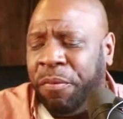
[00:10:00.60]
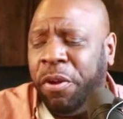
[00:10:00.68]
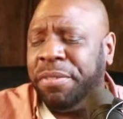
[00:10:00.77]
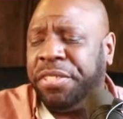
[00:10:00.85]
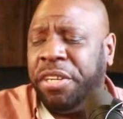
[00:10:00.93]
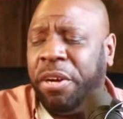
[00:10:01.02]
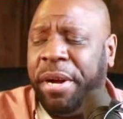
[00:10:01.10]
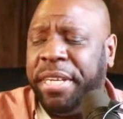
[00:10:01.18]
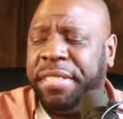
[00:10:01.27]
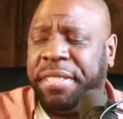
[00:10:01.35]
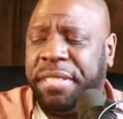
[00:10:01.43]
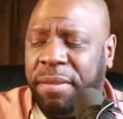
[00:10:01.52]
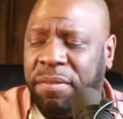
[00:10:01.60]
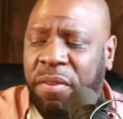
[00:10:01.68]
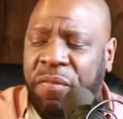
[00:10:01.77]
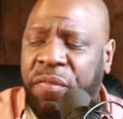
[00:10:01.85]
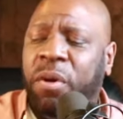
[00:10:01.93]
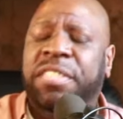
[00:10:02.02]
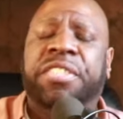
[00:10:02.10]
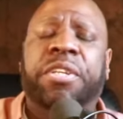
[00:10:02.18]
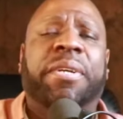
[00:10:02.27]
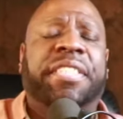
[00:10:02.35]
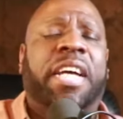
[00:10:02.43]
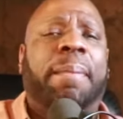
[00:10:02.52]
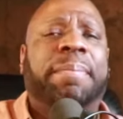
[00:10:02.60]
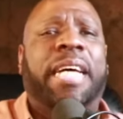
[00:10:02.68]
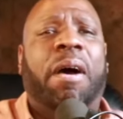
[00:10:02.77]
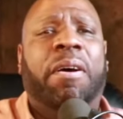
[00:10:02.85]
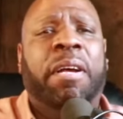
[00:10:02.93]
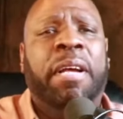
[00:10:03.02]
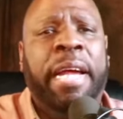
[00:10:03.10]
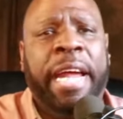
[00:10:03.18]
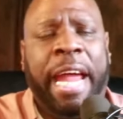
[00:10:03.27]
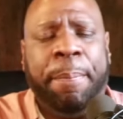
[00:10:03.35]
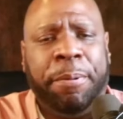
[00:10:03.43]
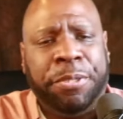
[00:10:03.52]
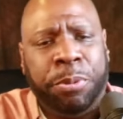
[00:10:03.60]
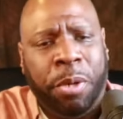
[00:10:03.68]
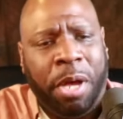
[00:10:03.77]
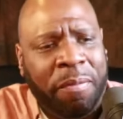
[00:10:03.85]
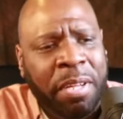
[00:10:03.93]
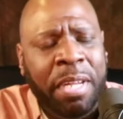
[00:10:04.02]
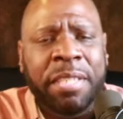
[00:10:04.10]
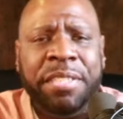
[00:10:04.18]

the real series, the, the full series comes out April 12th.